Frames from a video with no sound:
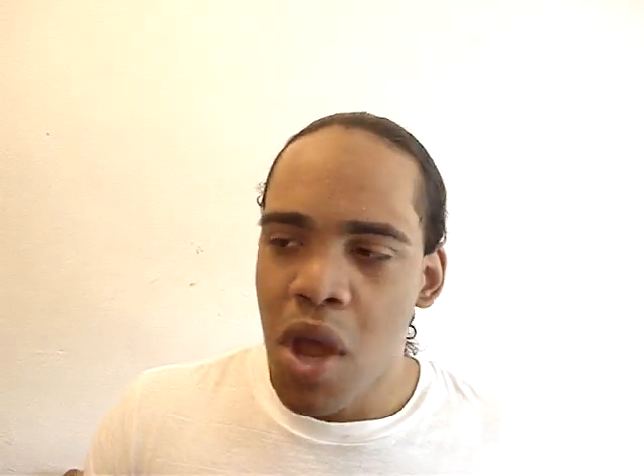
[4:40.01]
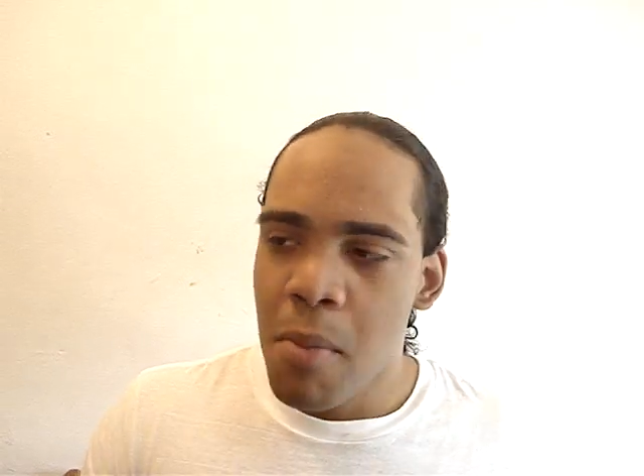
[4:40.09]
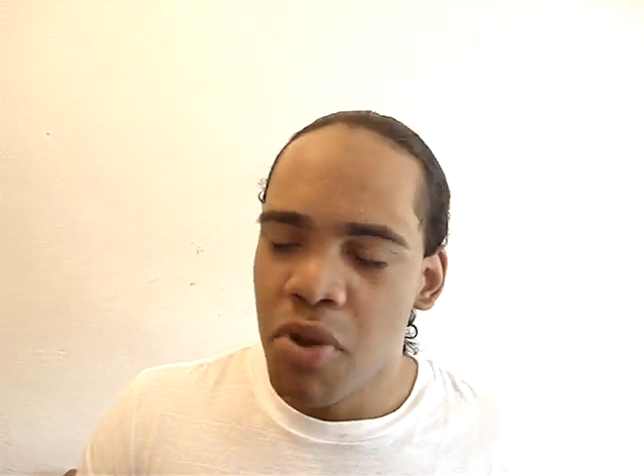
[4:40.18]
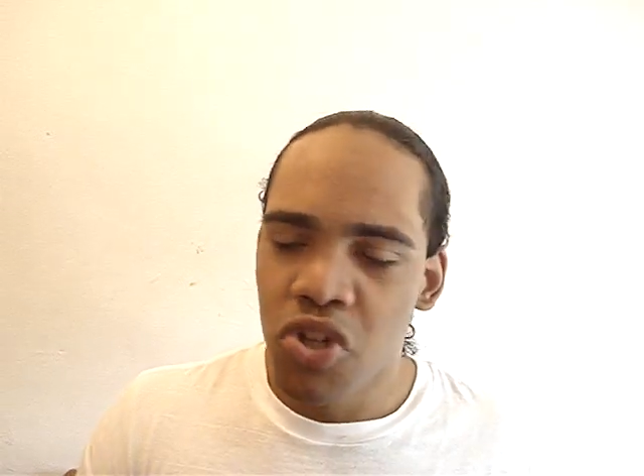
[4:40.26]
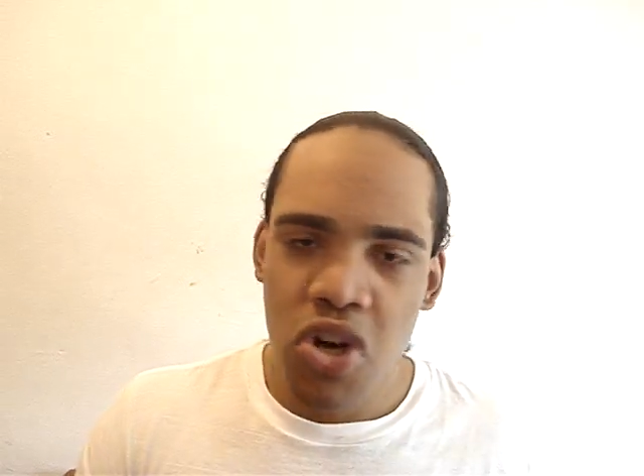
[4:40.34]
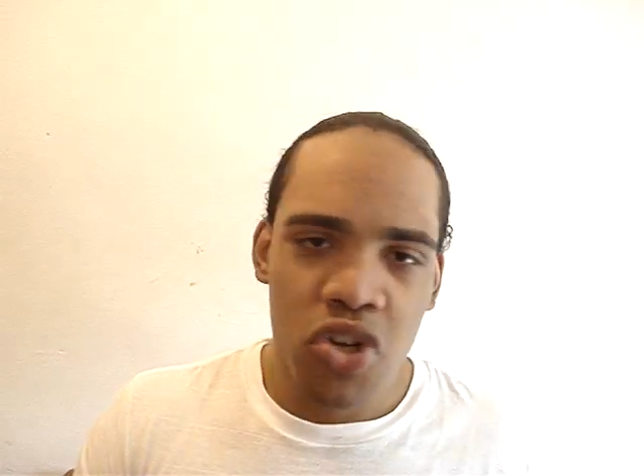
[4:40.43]

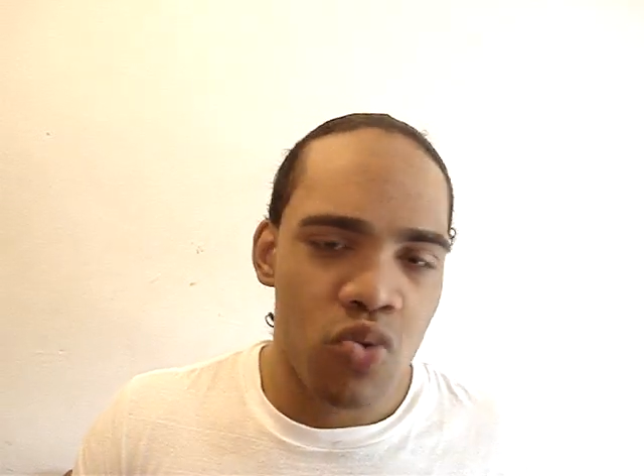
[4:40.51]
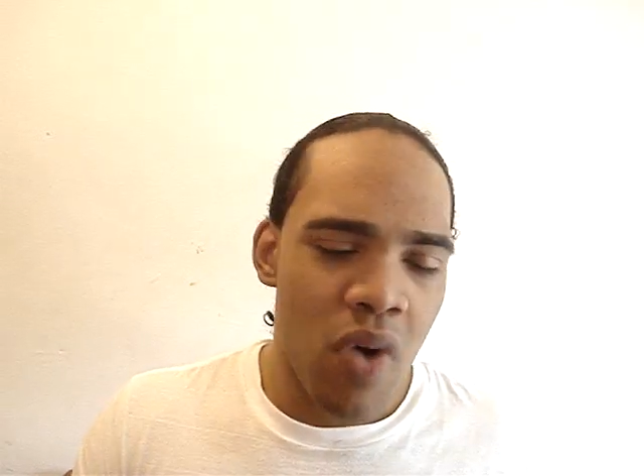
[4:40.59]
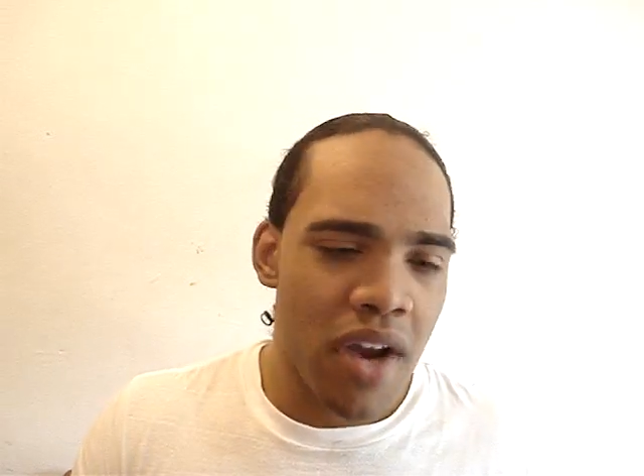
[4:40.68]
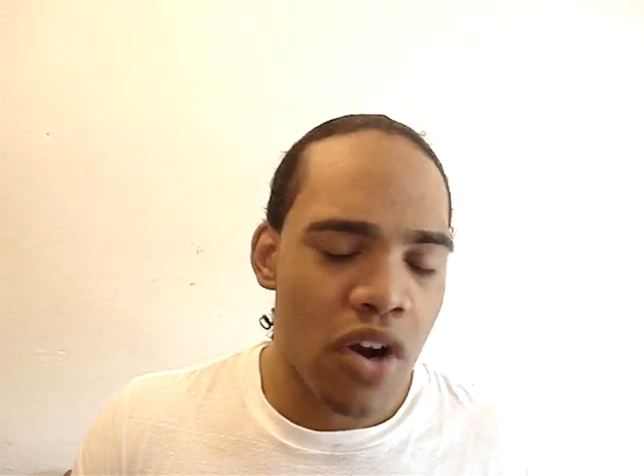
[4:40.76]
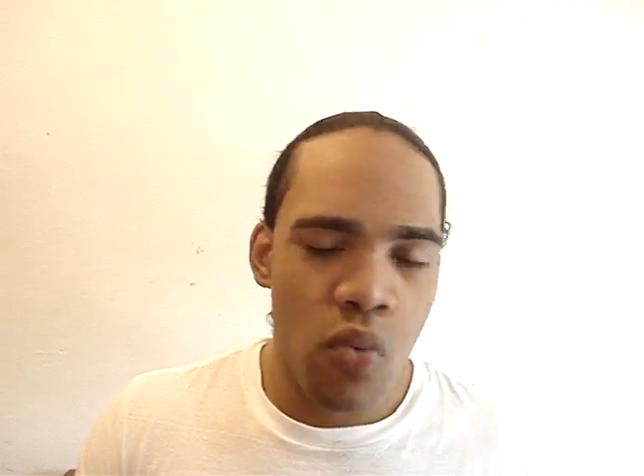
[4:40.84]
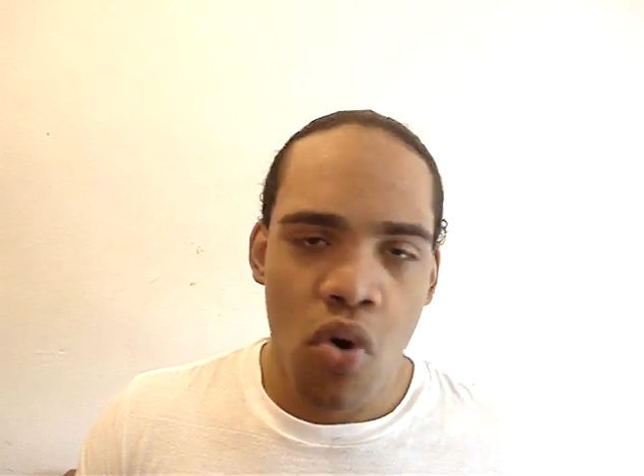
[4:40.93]
But there's
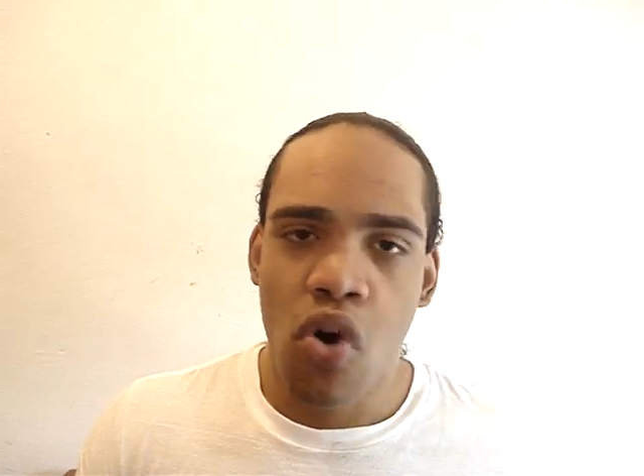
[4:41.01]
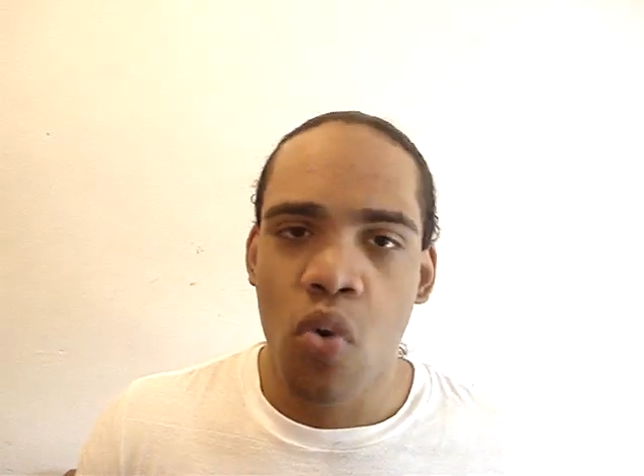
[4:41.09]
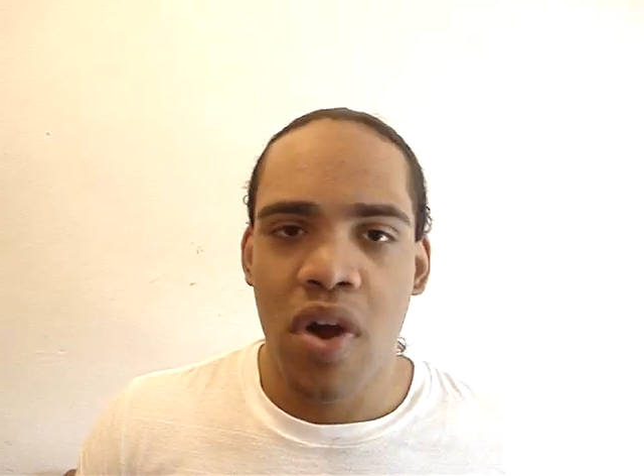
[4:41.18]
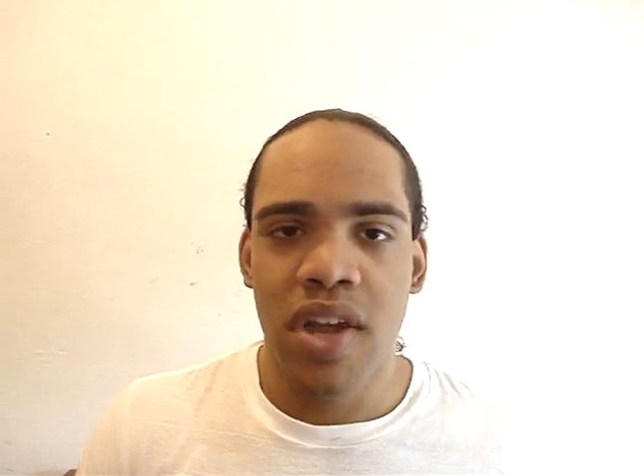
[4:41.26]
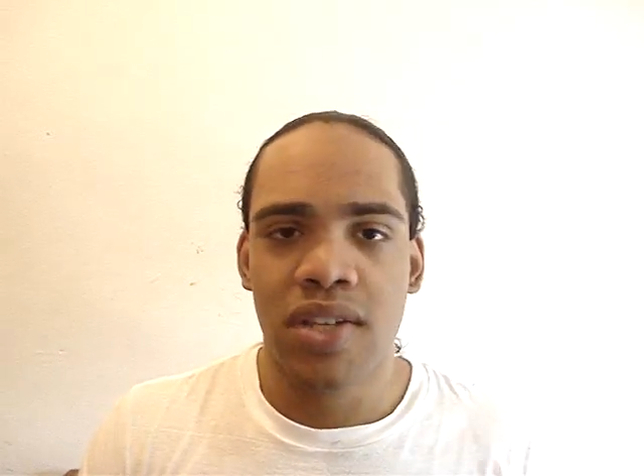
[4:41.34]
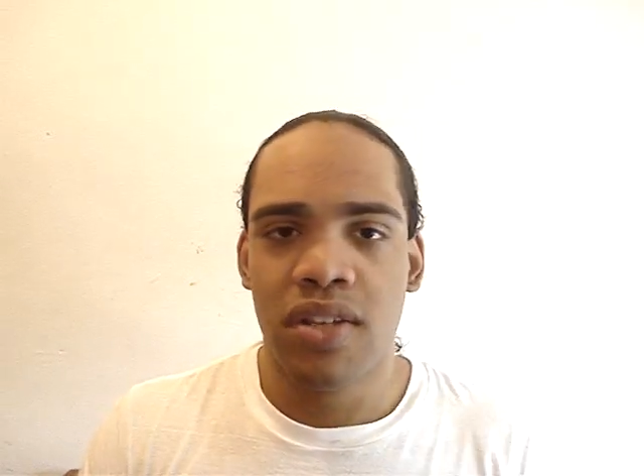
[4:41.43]
right and wrong
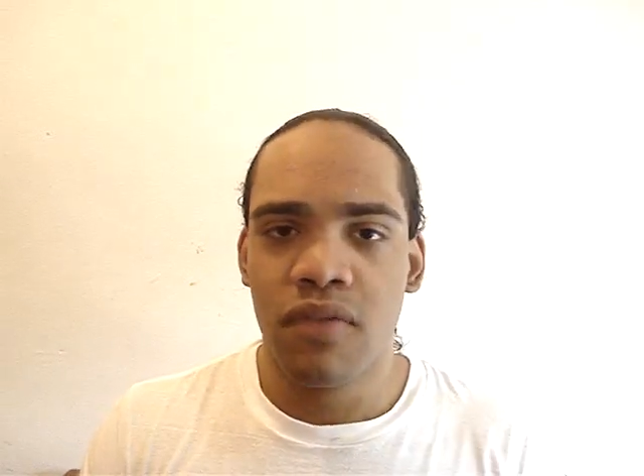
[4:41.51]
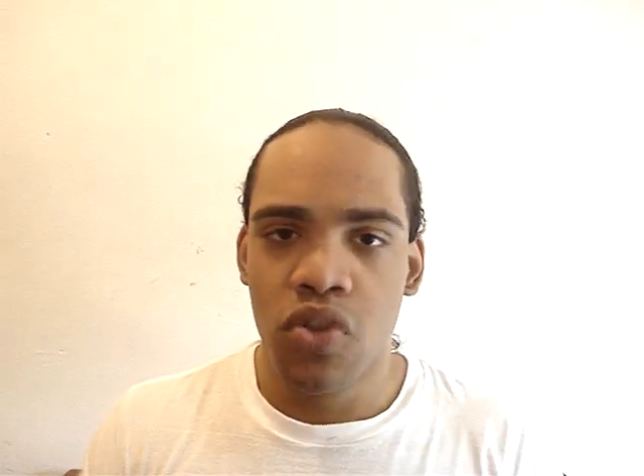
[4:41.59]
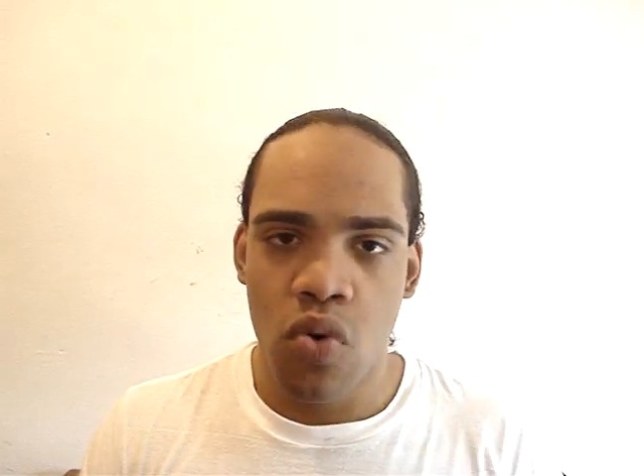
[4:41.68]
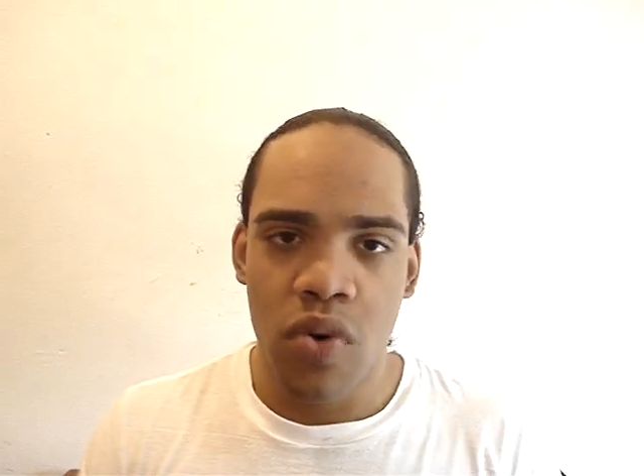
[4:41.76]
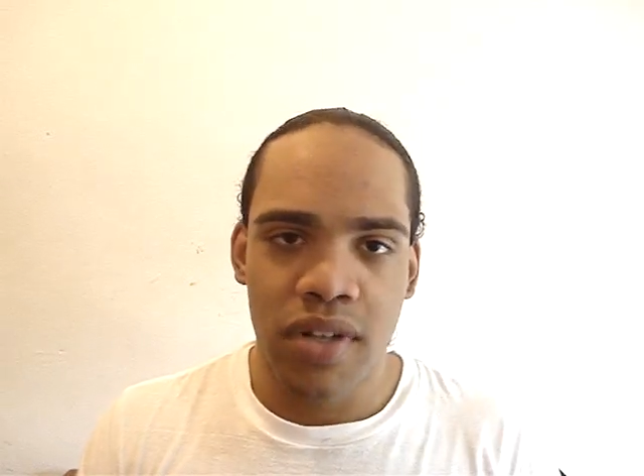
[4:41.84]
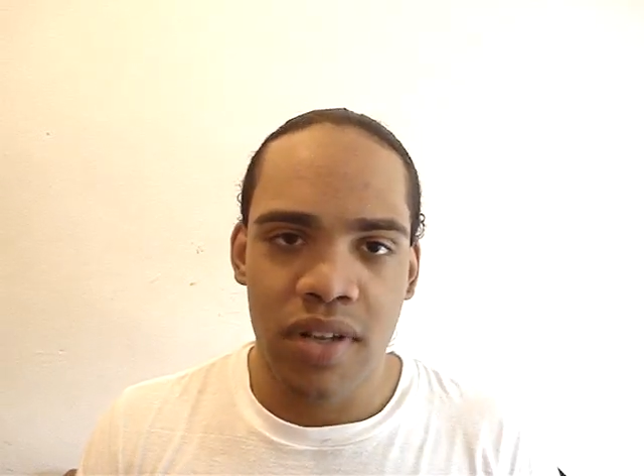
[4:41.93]
ways of
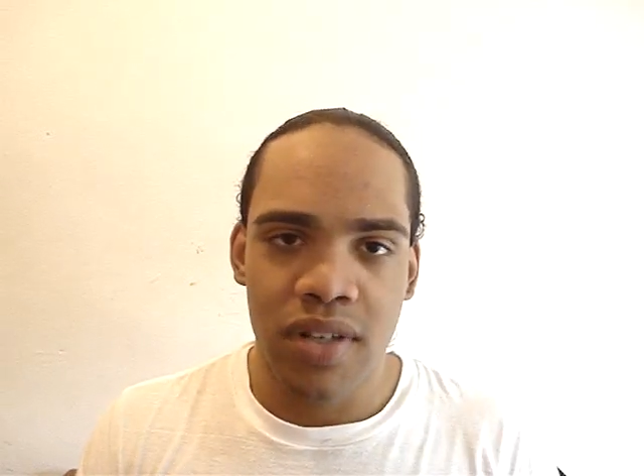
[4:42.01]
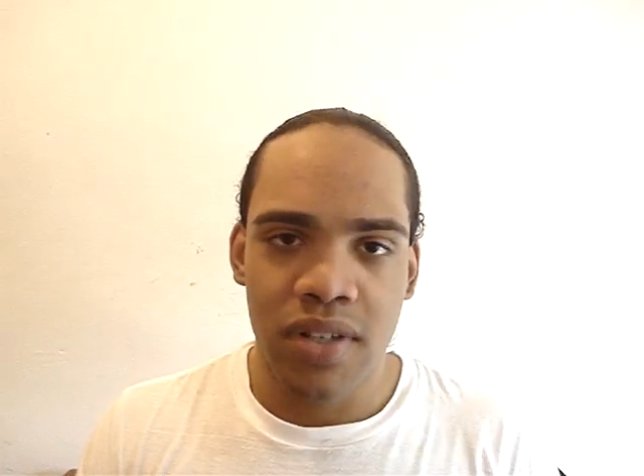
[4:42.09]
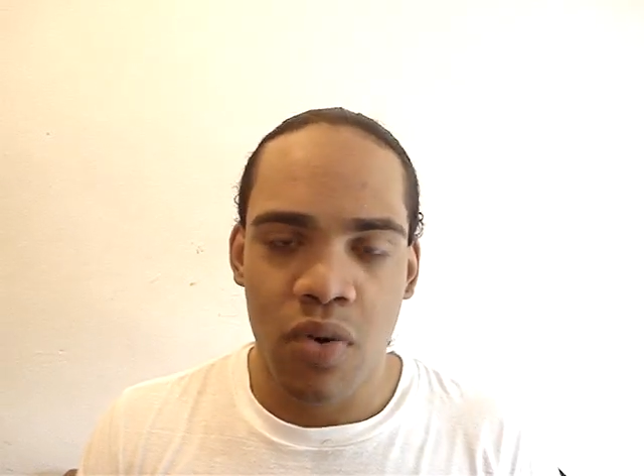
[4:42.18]
doing things.